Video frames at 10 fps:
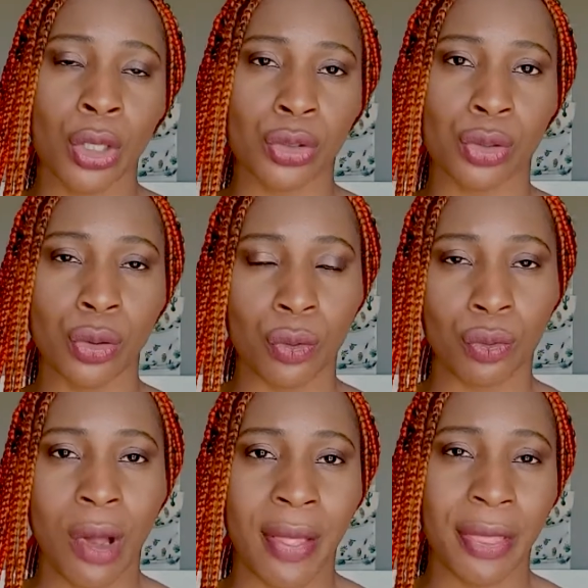
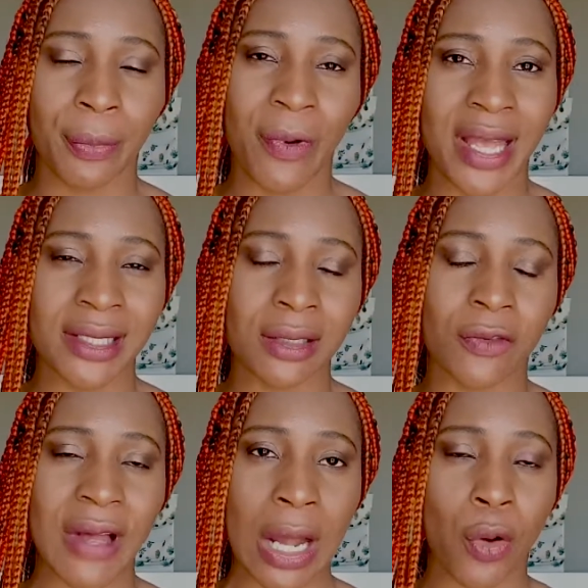So the prices
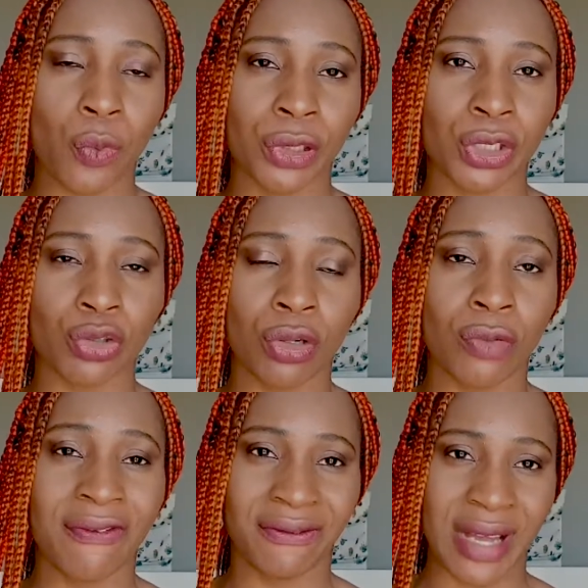of accommodation
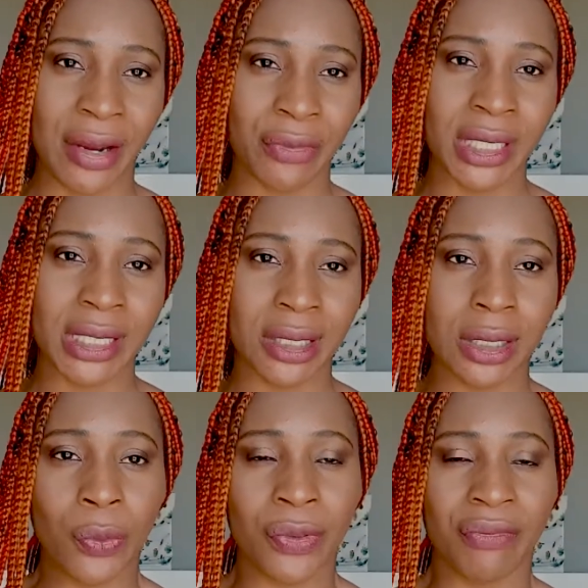varies
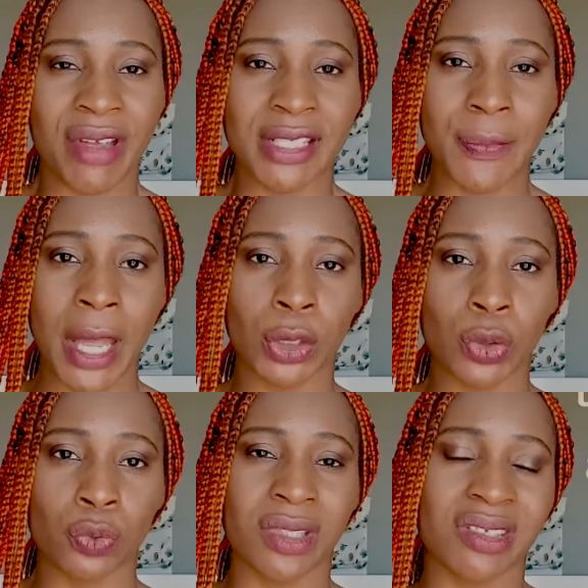with respect
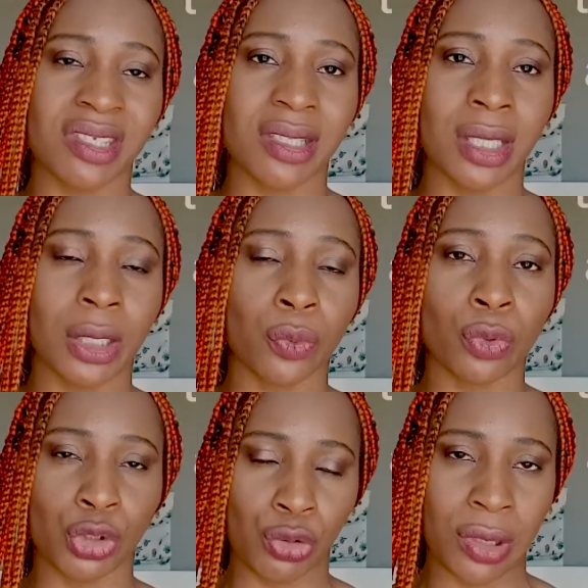to the city in
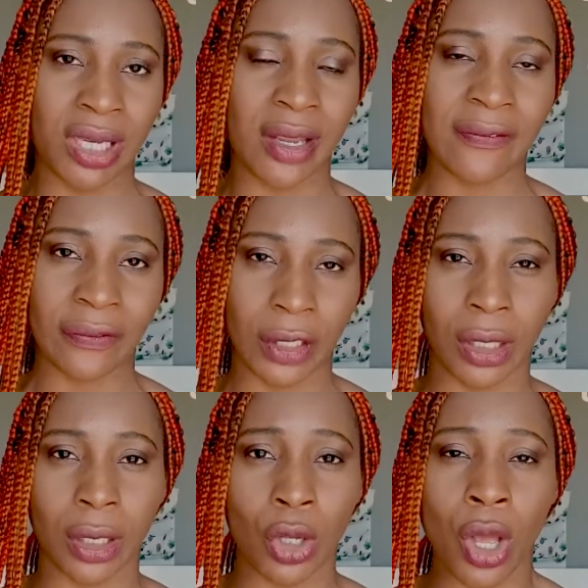which you live
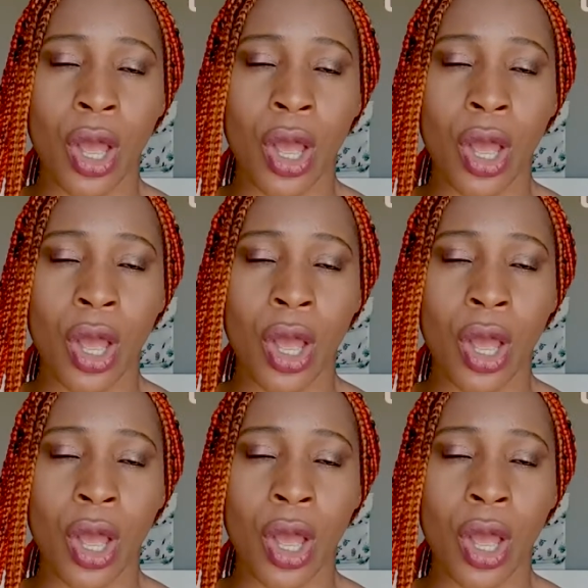in.